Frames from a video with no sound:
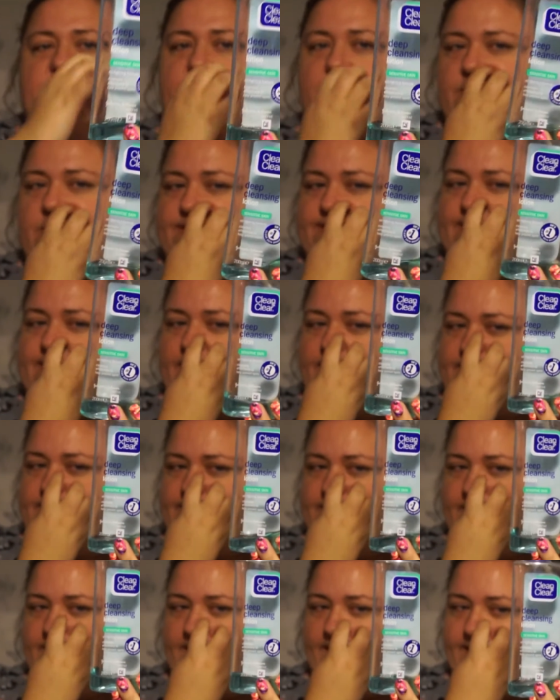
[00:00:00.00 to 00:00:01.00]
got
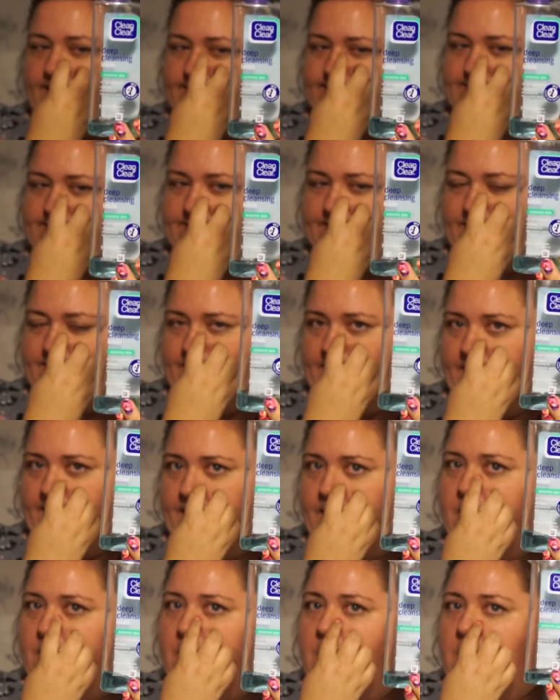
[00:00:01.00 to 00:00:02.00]
salicylic acid in
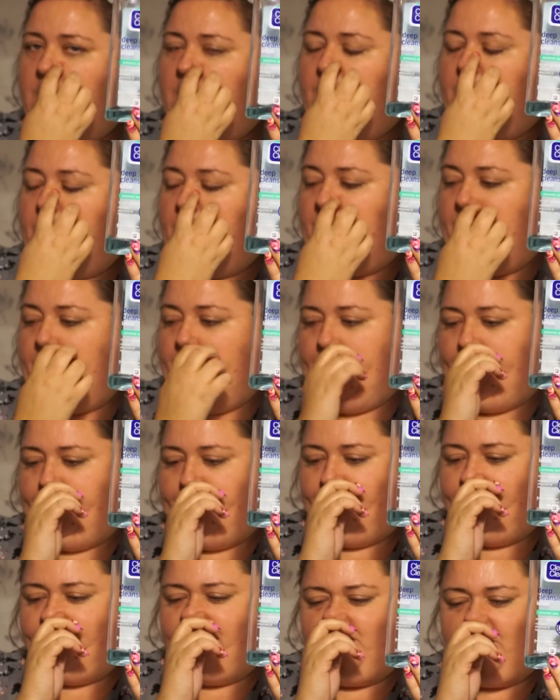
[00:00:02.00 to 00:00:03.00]
it.
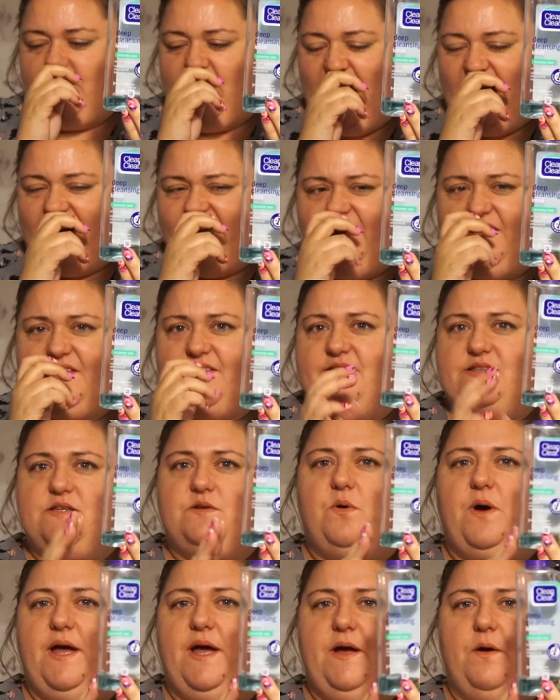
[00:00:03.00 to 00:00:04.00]
And I've had this
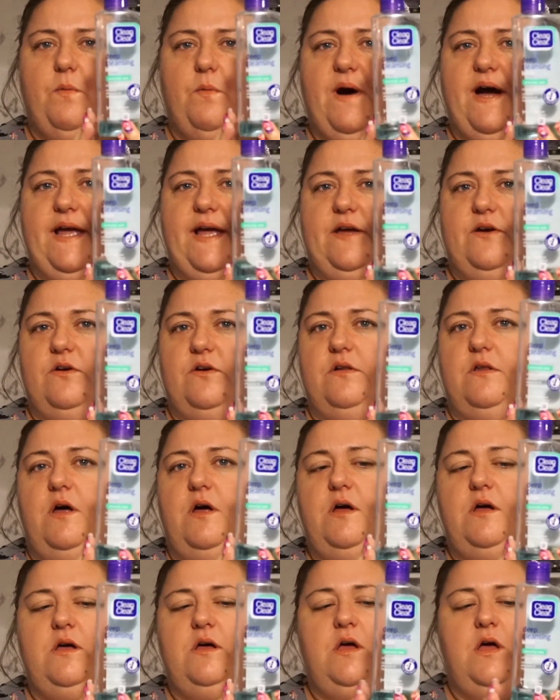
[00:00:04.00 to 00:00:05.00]
quite a while.
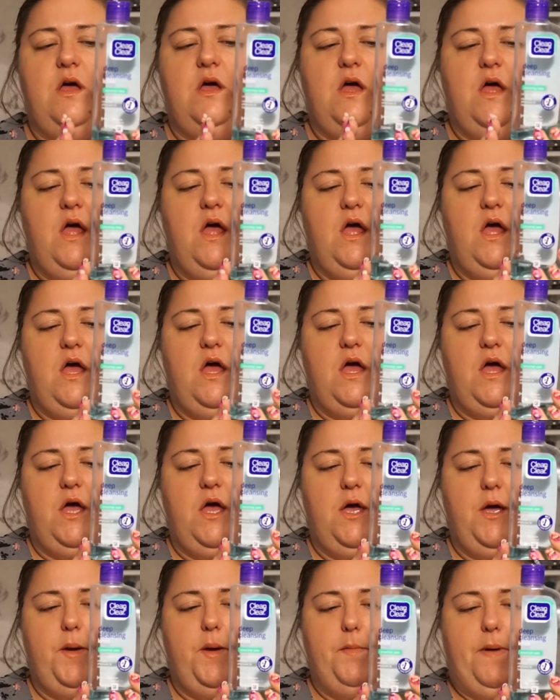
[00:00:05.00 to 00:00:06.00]

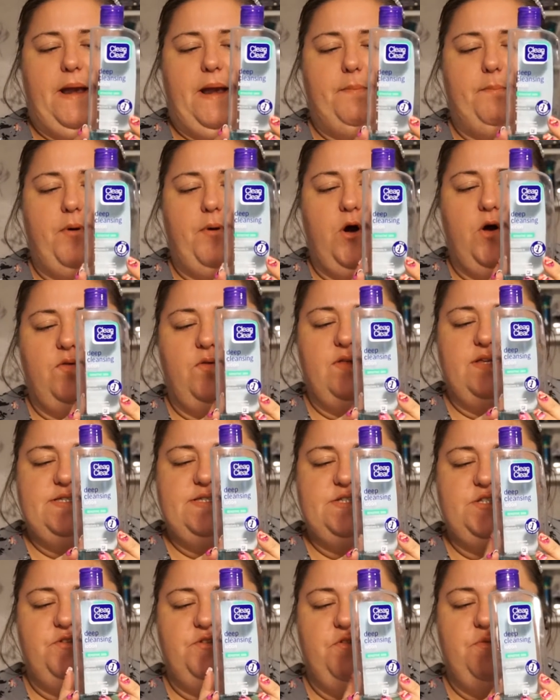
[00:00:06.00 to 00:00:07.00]
And I bought
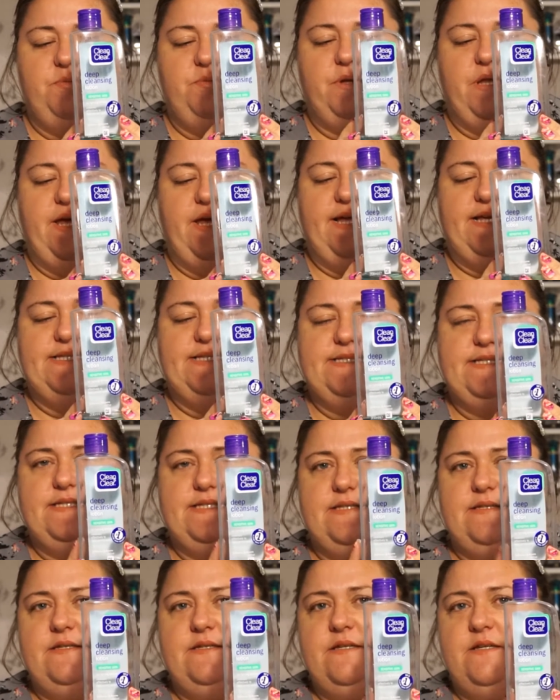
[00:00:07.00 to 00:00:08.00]
this to
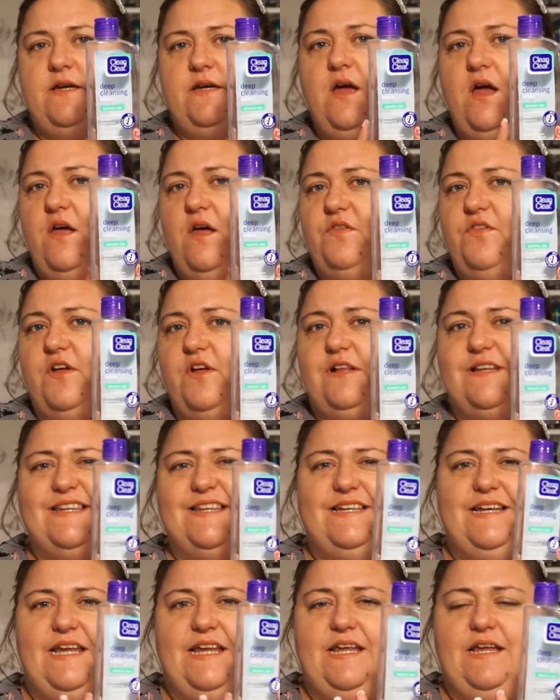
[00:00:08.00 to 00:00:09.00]
replace the
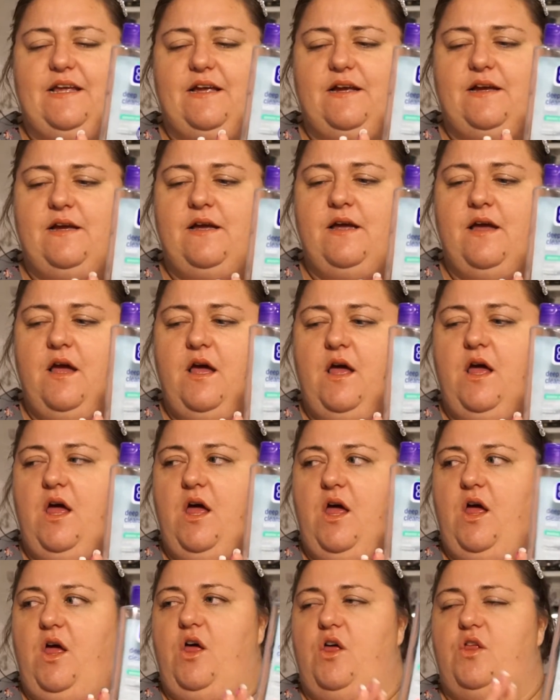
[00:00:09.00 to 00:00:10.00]
Clinique,
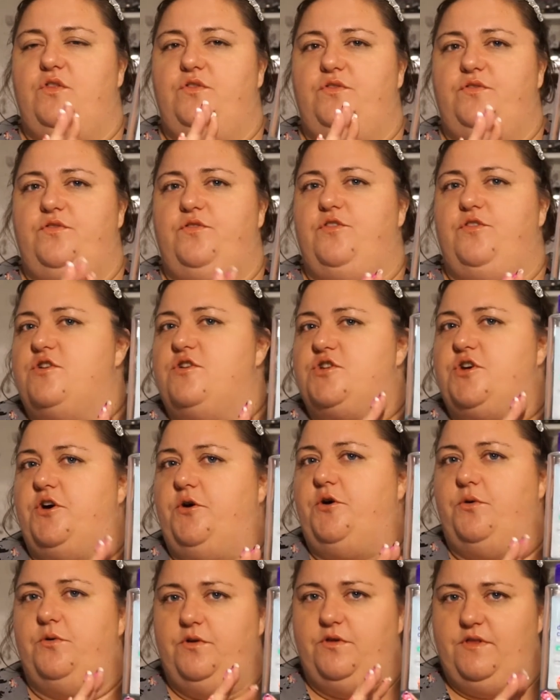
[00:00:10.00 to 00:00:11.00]
the
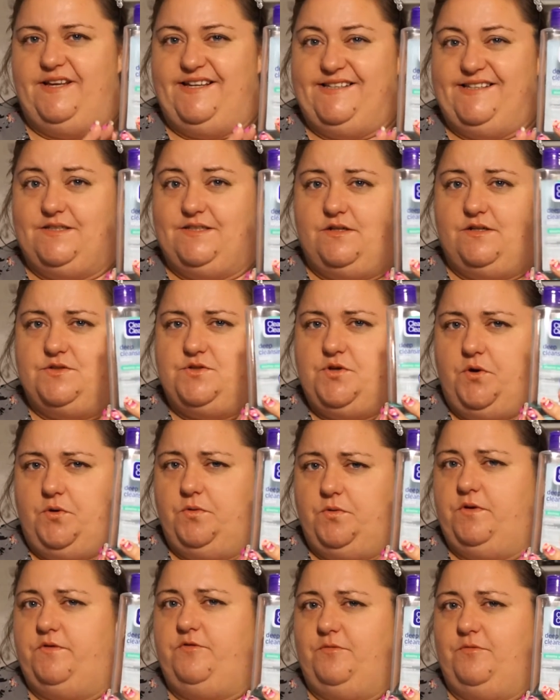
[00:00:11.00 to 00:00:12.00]
toner that isn't a
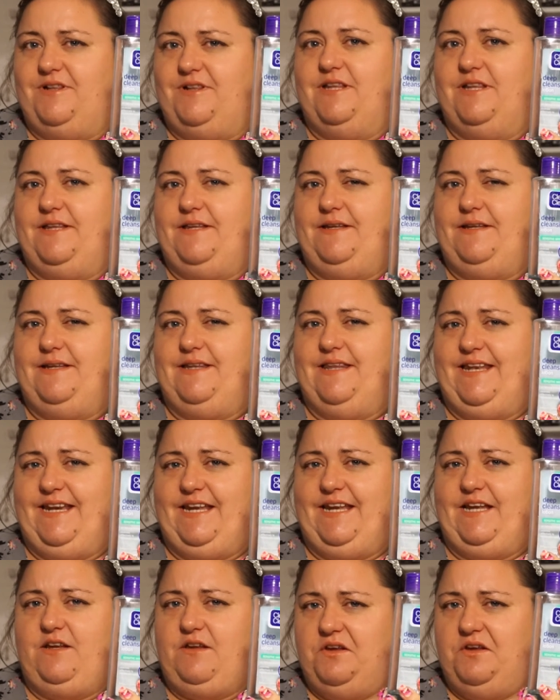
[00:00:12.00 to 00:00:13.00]
toner from
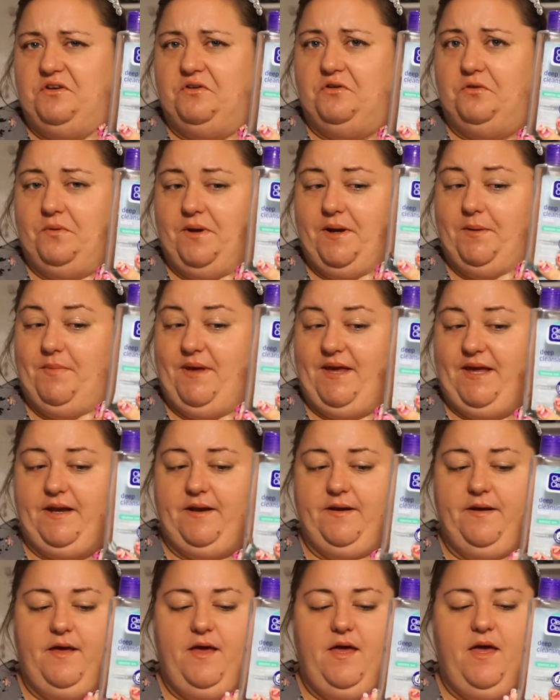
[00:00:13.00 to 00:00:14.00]
Clinique, you know the one I mean.
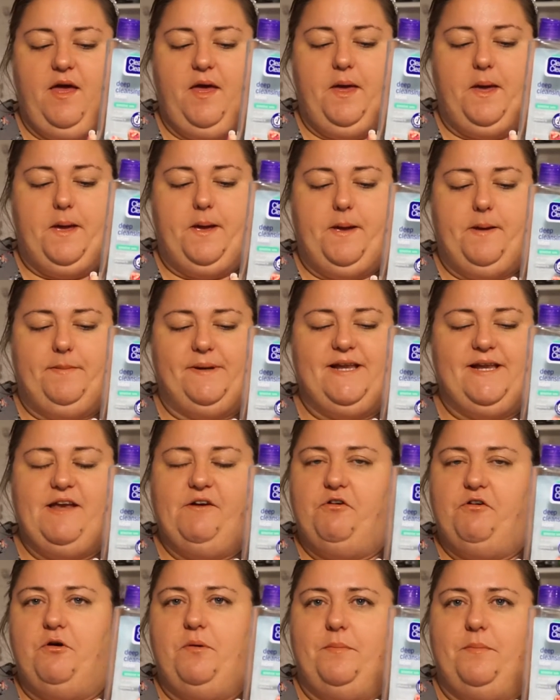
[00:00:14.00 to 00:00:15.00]
I can
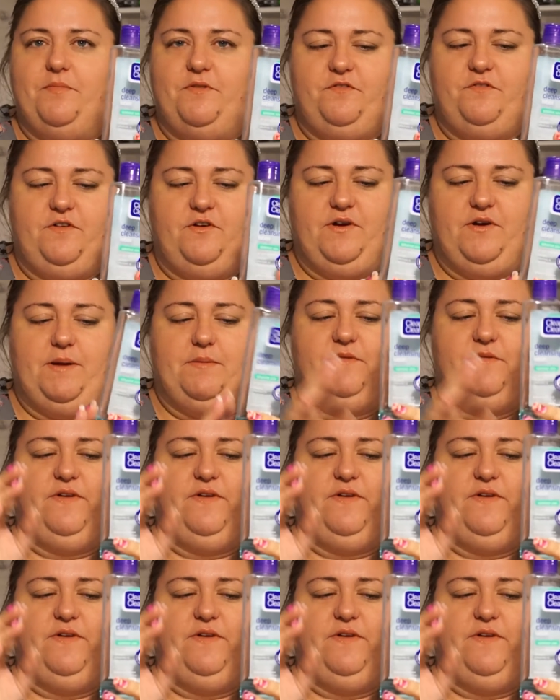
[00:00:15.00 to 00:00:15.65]
never remember the full name of